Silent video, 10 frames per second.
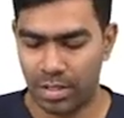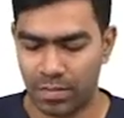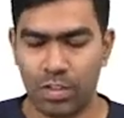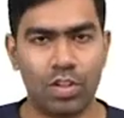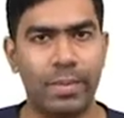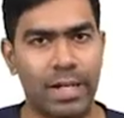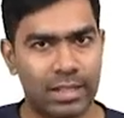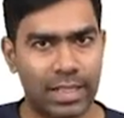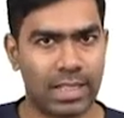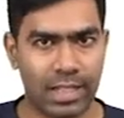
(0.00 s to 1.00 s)
which we'll be
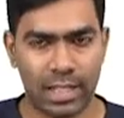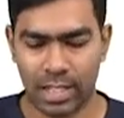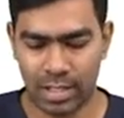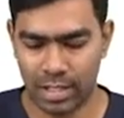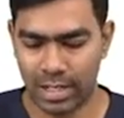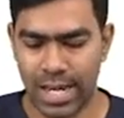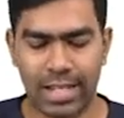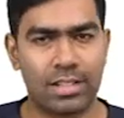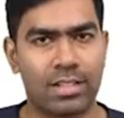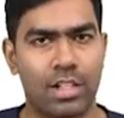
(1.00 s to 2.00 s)
discussing in the
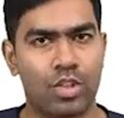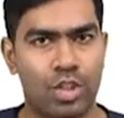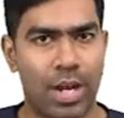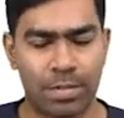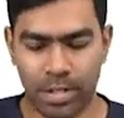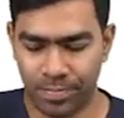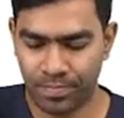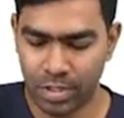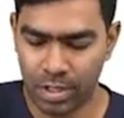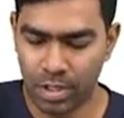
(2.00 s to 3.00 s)
next chapter.
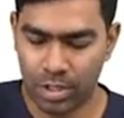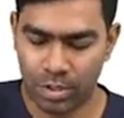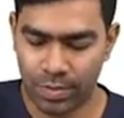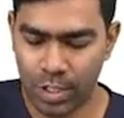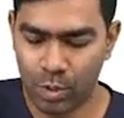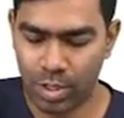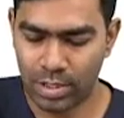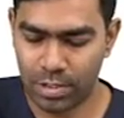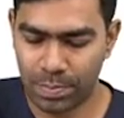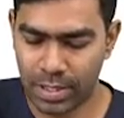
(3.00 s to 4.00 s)
So when uterus
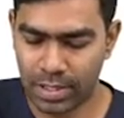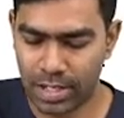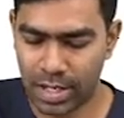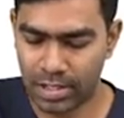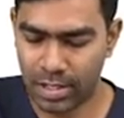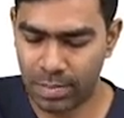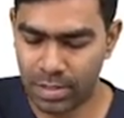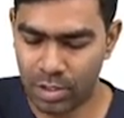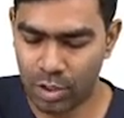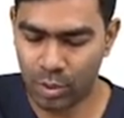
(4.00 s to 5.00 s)
is present, next step
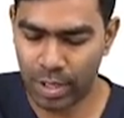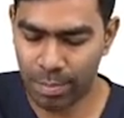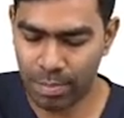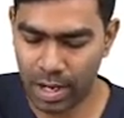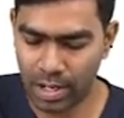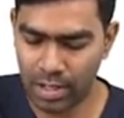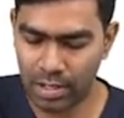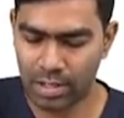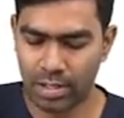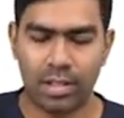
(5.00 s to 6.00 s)
is to do an MRI.
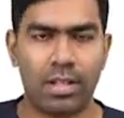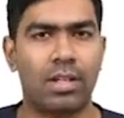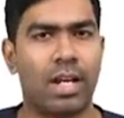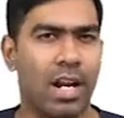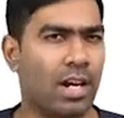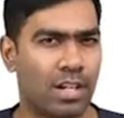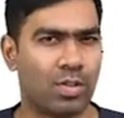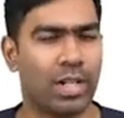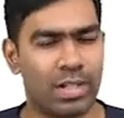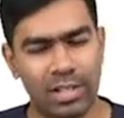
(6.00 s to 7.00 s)
And
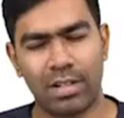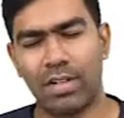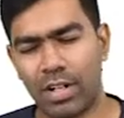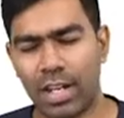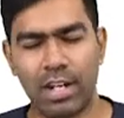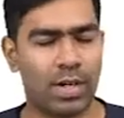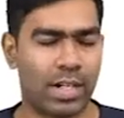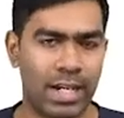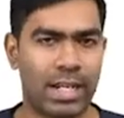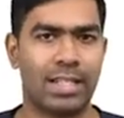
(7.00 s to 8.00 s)
ultrasound itself will tell you, and
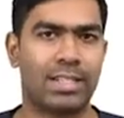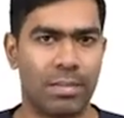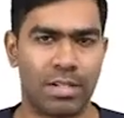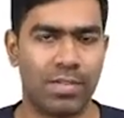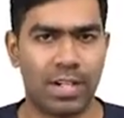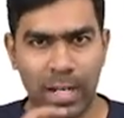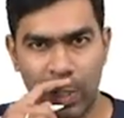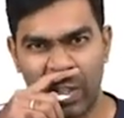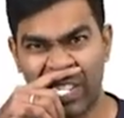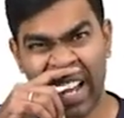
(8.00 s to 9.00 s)
clinical examination will tell
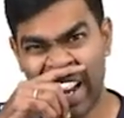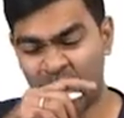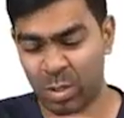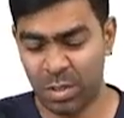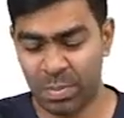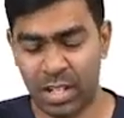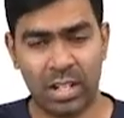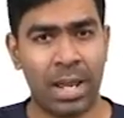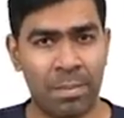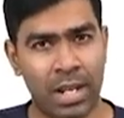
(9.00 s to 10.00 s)
you the diagnosis, but
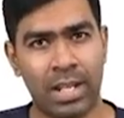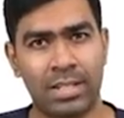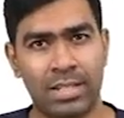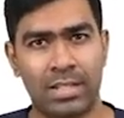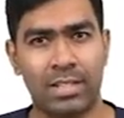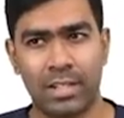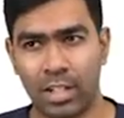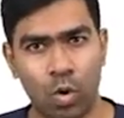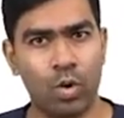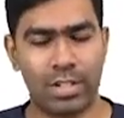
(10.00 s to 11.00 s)
MRI is the
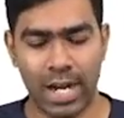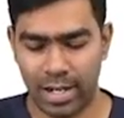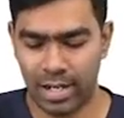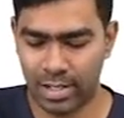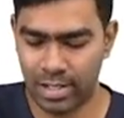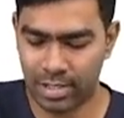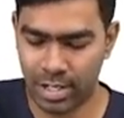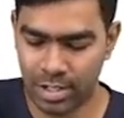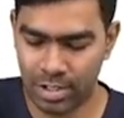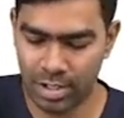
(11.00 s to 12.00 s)
gold standard in this
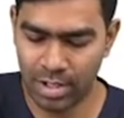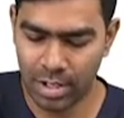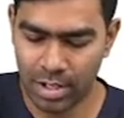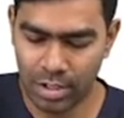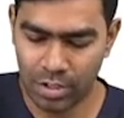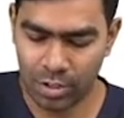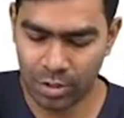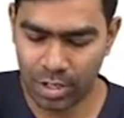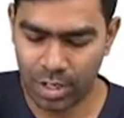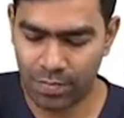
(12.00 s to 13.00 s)
condition.
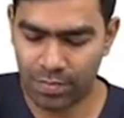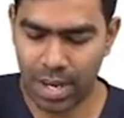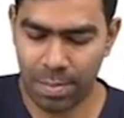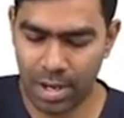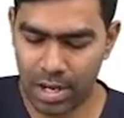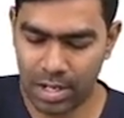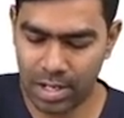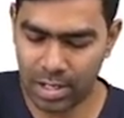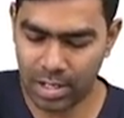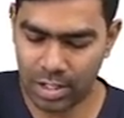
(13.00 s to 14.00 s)
So if
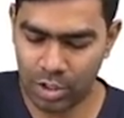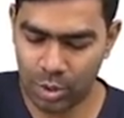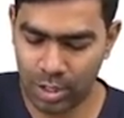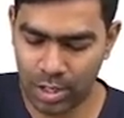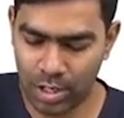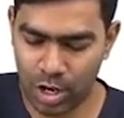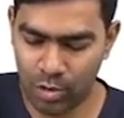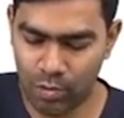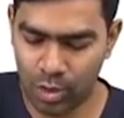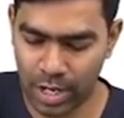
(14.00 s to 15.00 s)
MRI is showing
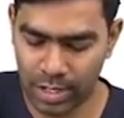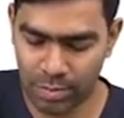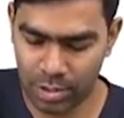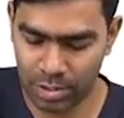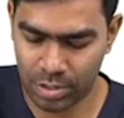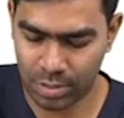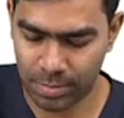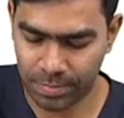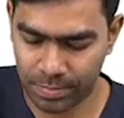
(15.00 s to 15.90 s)
outflow tract obstruction,